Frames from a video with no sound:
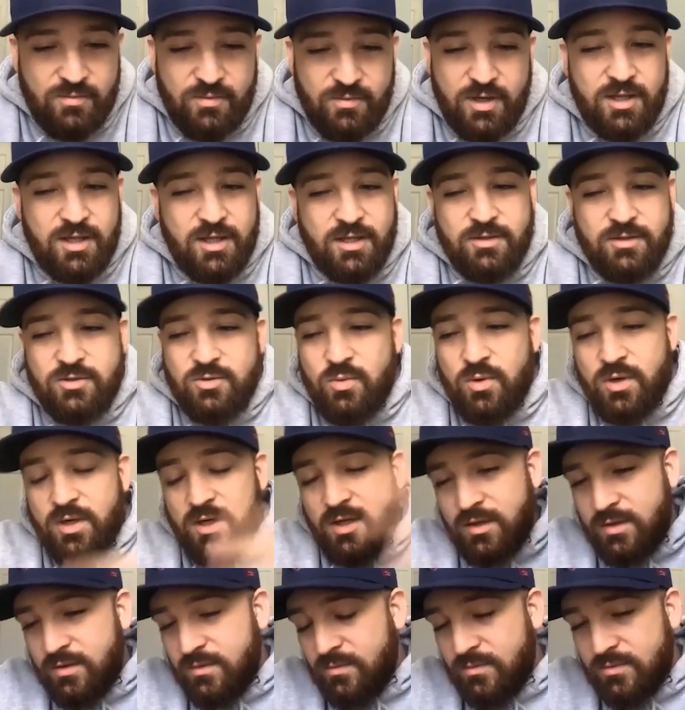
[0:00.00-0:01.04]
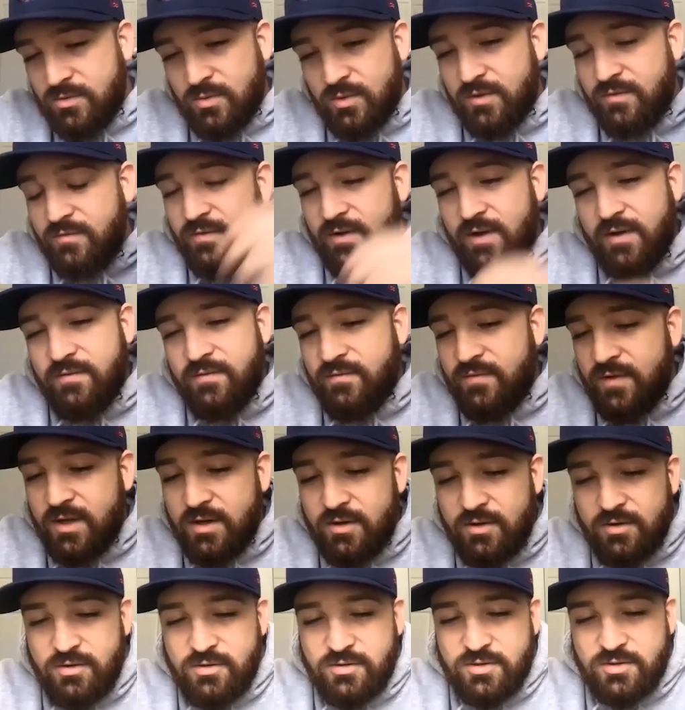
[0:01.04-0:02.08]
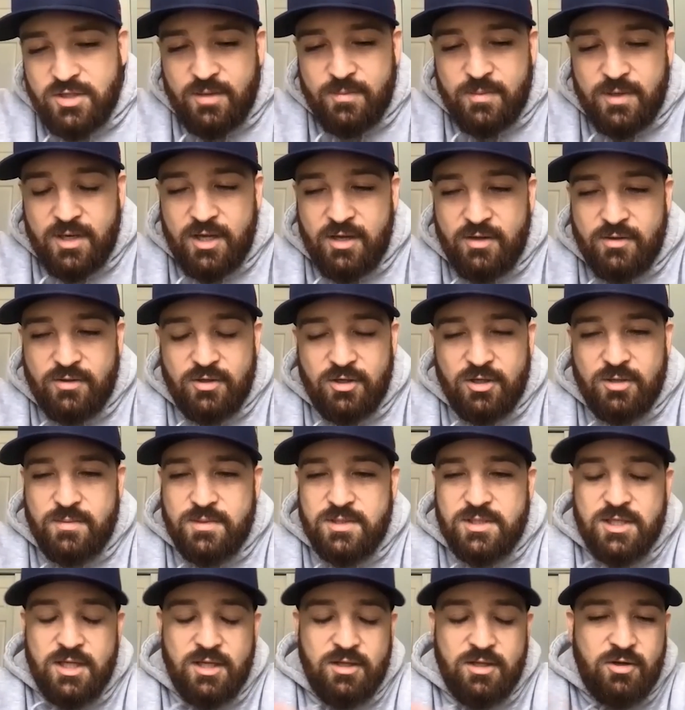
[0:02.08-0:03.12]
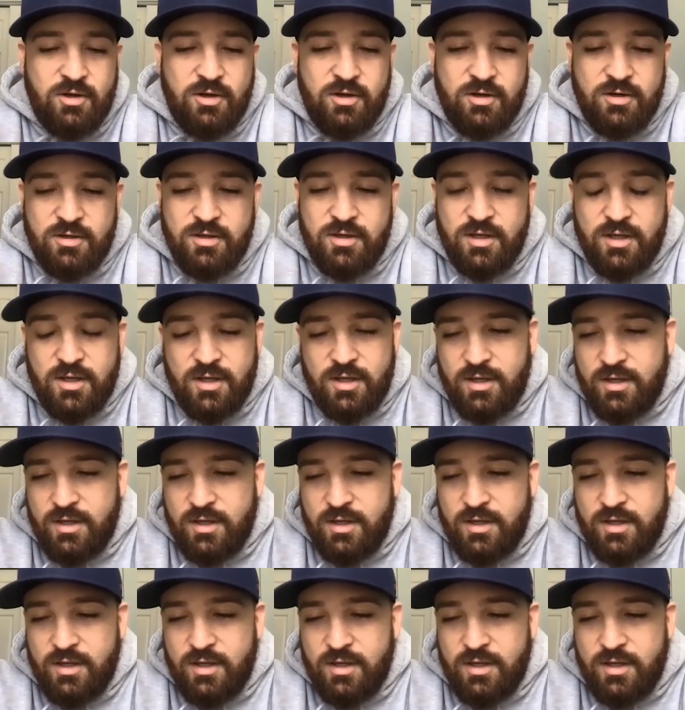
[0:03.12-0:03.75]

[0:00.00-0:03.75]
We got like 20, 25 vendors coming out. They're going to be selling art.